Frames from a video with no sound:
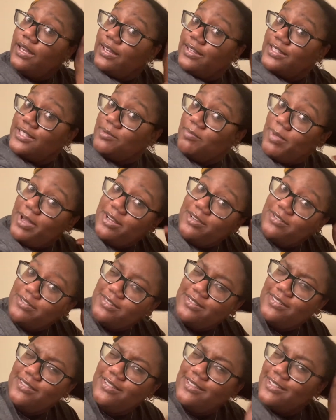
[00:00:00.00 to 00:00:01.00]
It
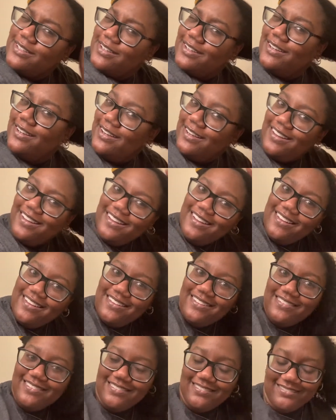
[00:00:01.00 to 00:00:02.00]
smells
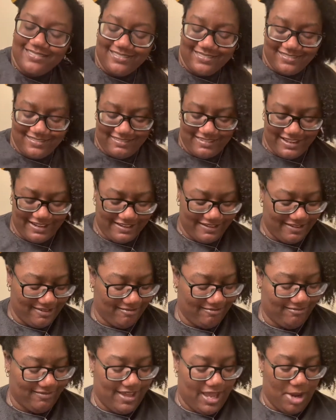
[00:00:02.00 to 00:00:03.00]
like
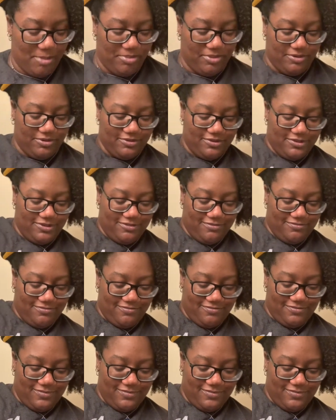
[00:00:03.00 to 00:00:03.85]
apples,